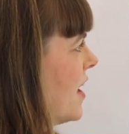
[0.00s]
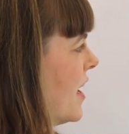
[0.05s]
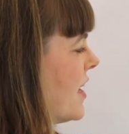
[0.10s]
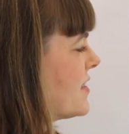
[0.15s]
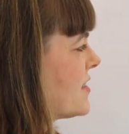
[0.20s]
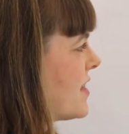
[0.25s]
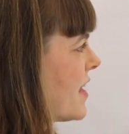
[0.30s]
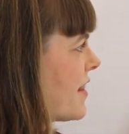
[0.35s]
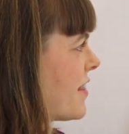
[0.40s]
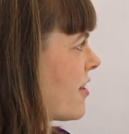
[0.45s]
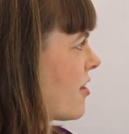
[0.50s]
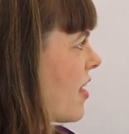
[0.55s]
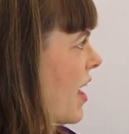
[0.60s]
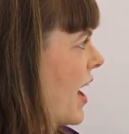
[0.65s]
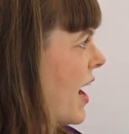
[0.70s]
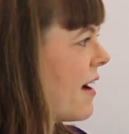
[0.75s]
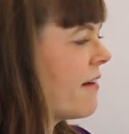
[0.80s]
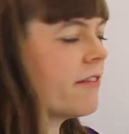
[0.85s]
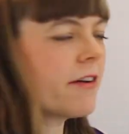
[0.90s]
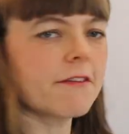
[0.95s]
is that they'll
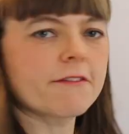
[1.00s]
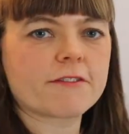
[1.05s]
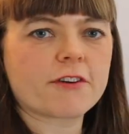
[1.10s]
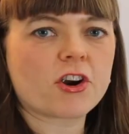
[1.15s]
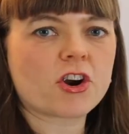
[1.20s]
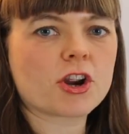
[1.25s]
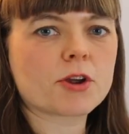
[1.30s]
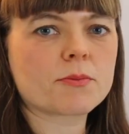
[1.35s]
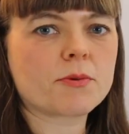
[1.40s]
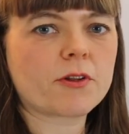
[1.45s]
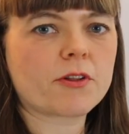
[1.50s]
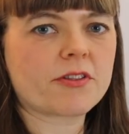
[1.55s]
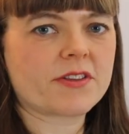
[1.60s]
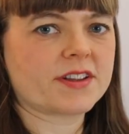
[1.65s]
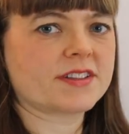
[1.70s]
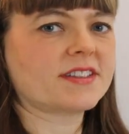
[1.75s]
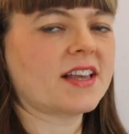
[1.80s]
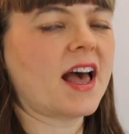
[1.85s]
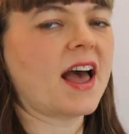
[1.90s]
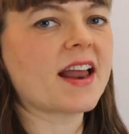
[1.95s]
have a variable
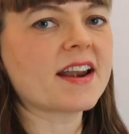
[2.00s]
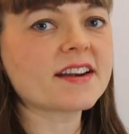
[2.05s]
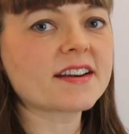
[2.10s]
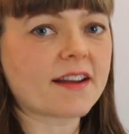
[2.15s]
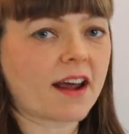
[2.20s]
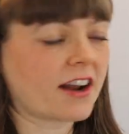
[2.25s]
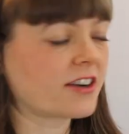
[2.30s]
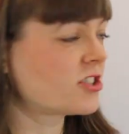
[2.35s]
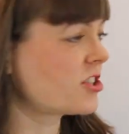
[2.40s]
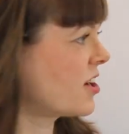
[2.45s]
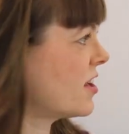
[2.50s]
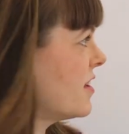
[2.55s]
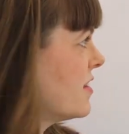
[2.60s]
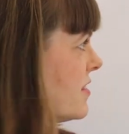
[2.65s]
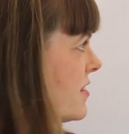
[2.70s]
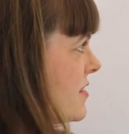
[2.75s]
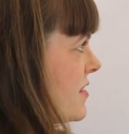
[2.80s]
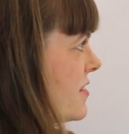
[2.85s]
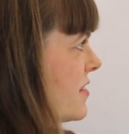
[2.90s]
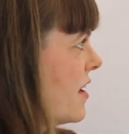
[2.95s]
that's
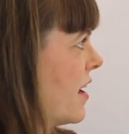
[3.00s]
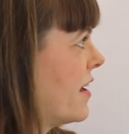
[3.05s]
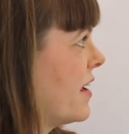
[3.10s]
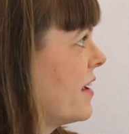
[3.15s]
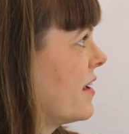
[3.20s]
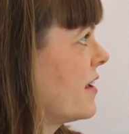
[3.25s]
endogenous,